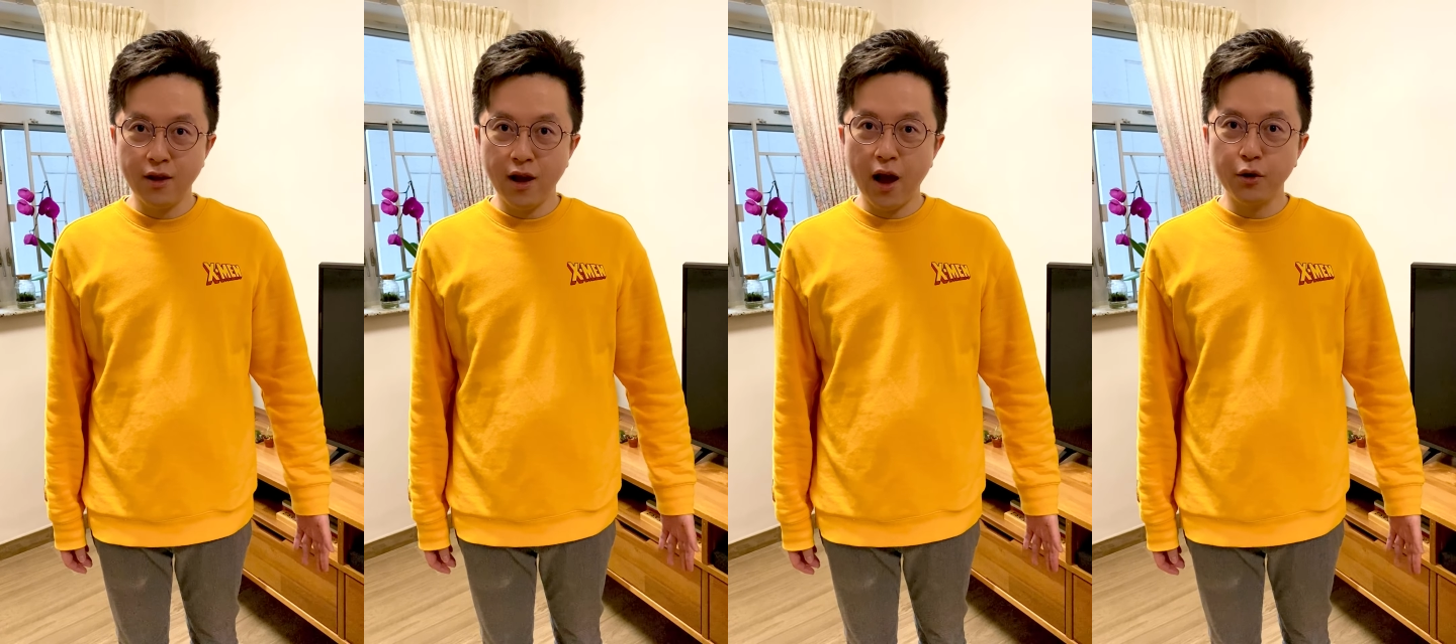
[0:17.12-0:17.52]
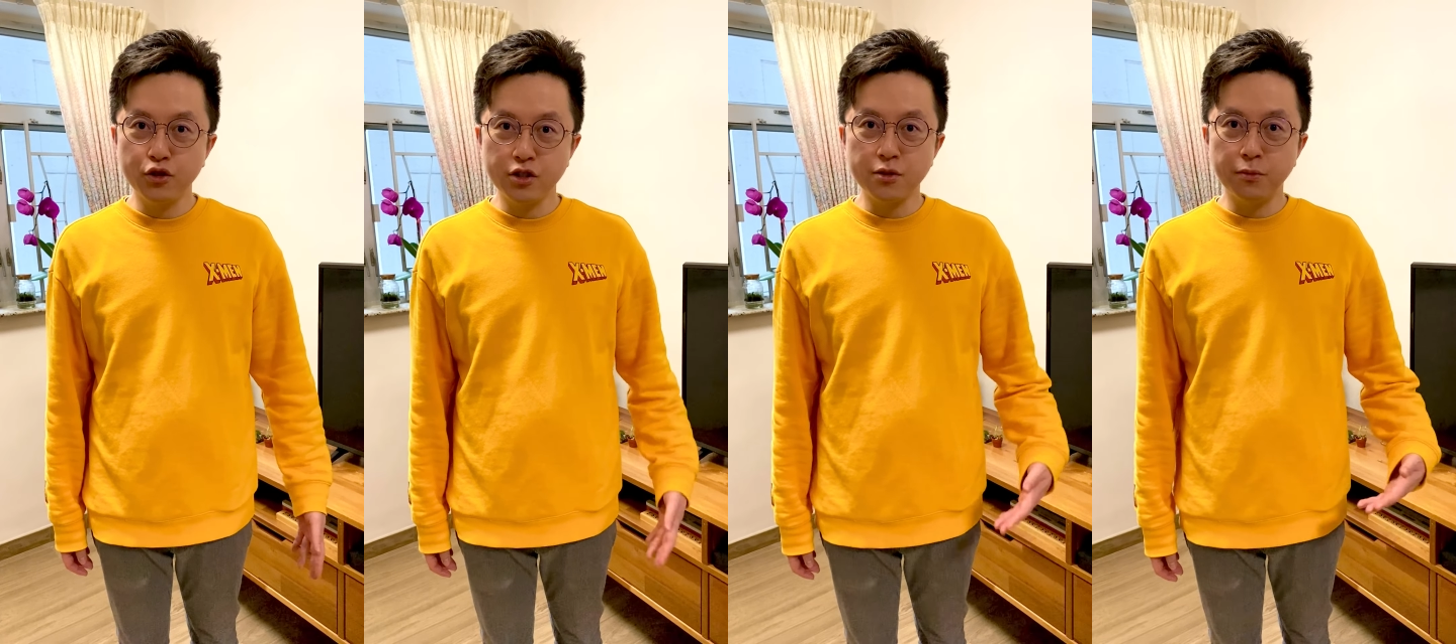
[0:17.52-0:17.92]
I could
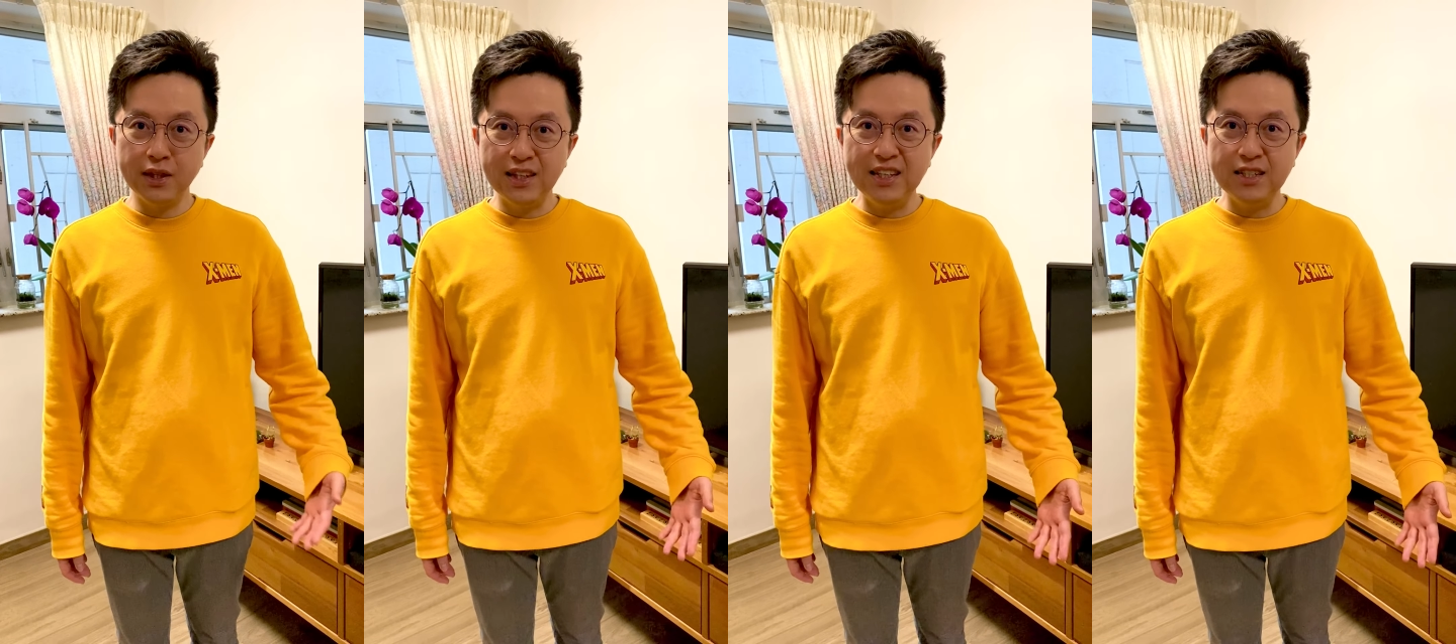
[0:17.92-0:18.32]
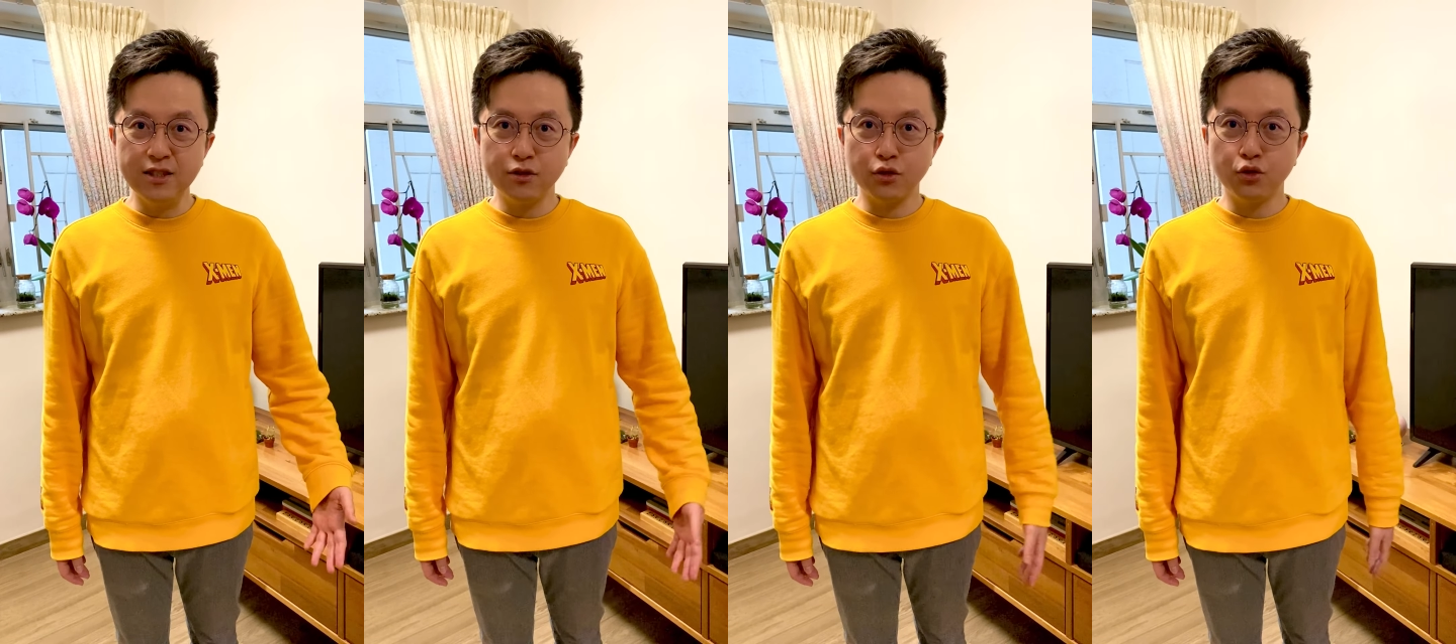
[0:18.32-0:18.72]
just release
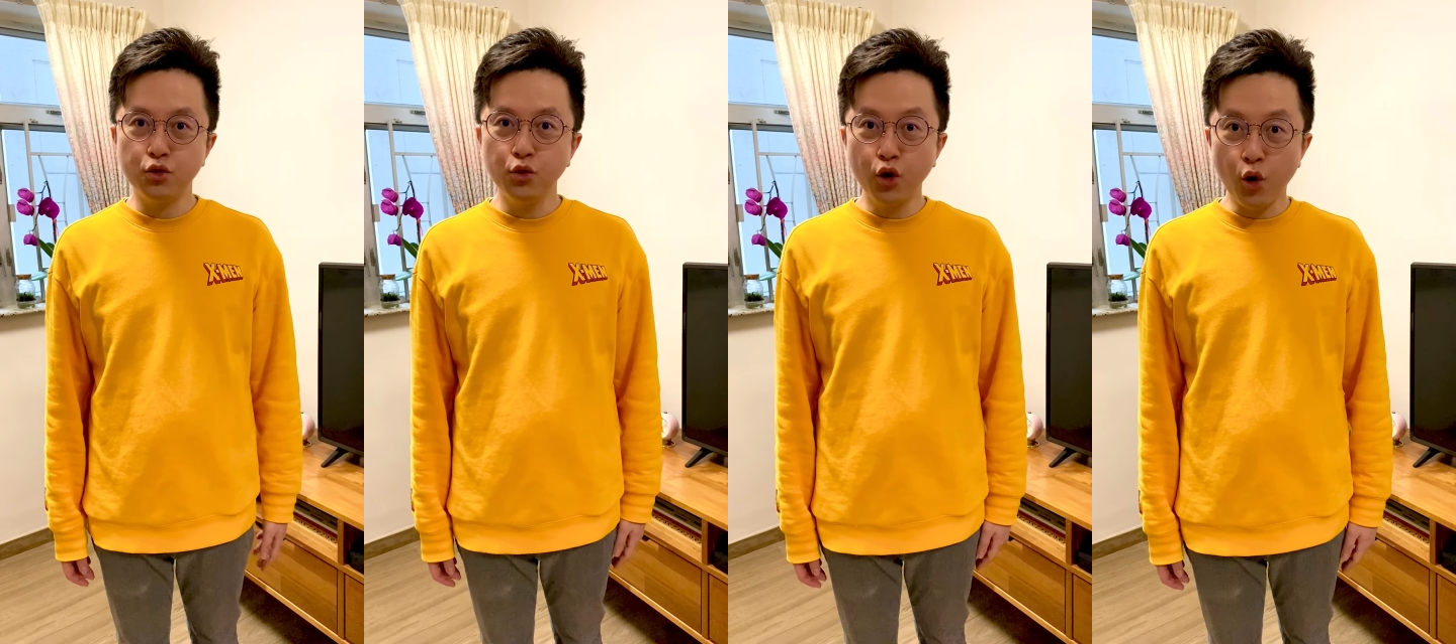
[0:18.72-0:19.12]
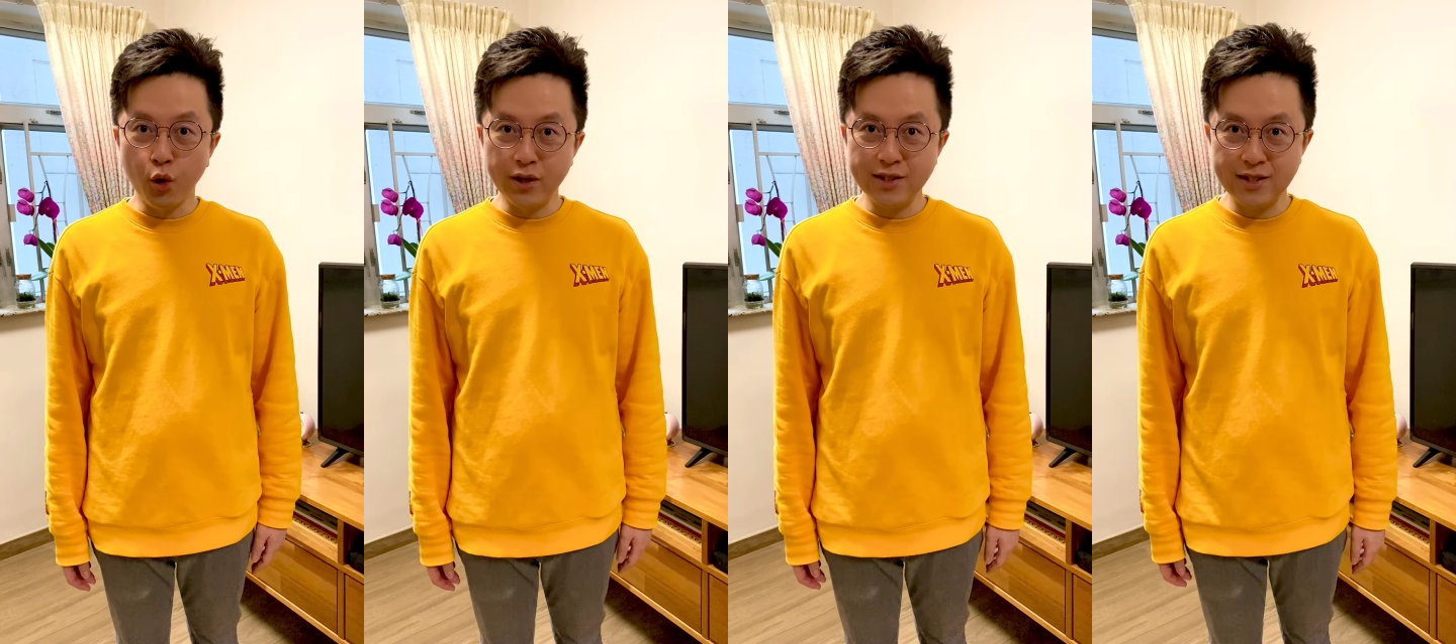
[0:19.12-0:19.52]
the 2
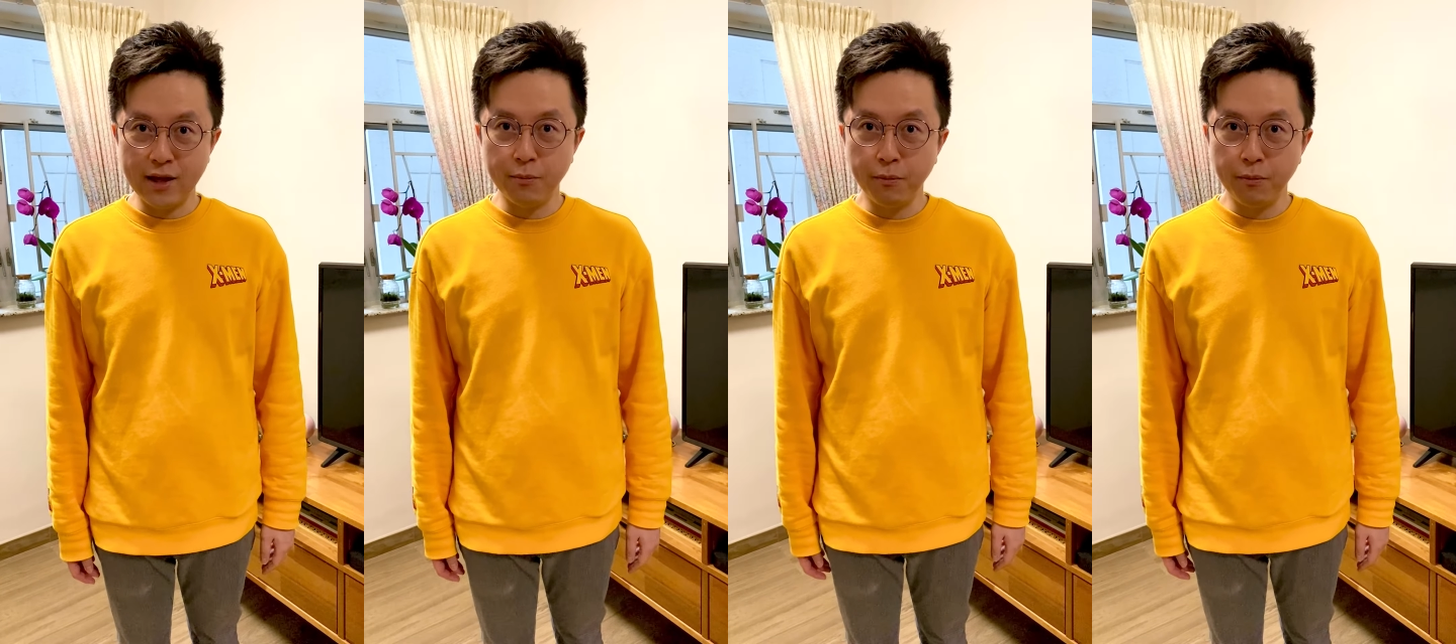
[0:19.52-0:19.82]
coins that I'm